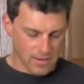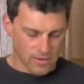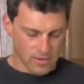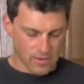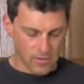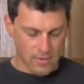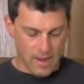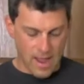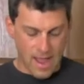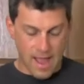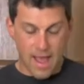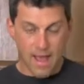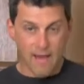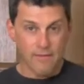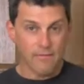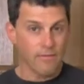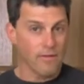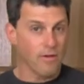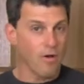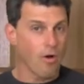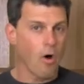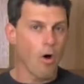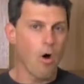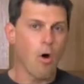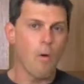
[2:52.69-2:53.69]
You
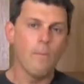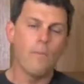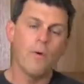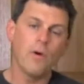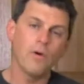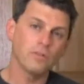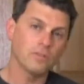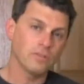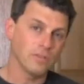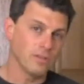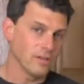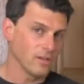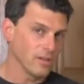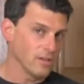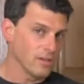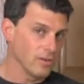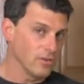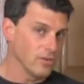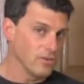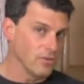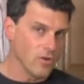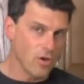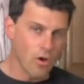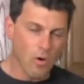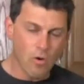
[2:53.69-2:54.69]
have almost
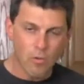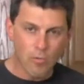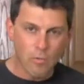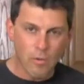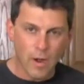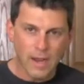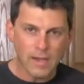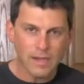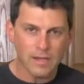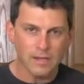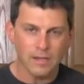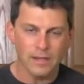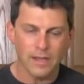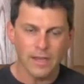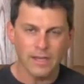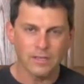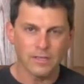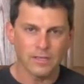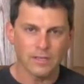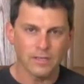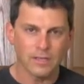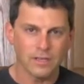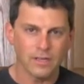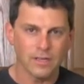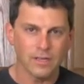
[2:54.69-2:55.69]
no
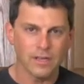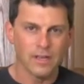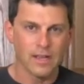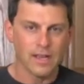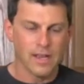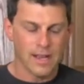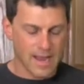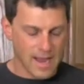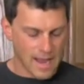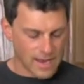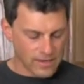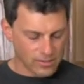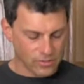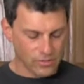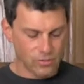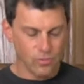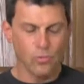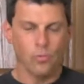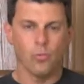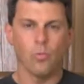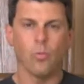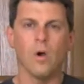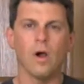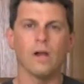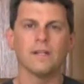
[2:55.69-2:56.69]
regulation as to
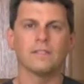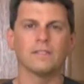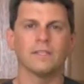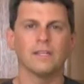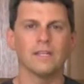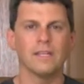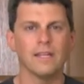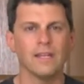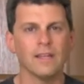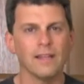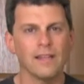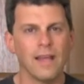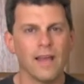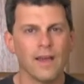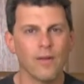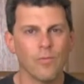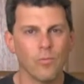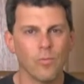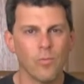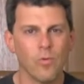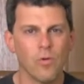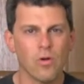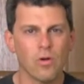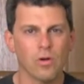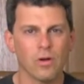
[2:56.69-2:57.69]
what's in
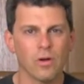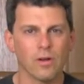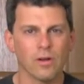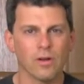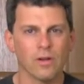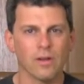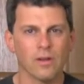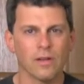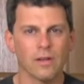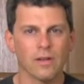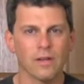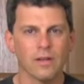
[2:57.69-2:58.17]
that water.